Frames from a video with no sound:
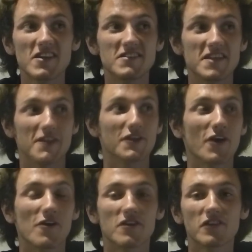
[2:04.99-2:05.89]
dead
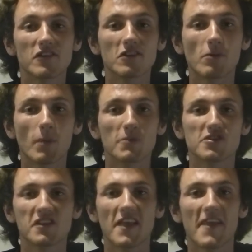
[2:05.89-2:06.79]
currency, so I'll probably
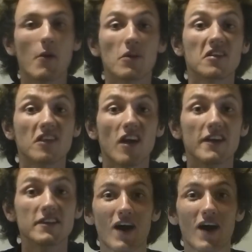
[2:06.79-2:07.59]
just let that one slide.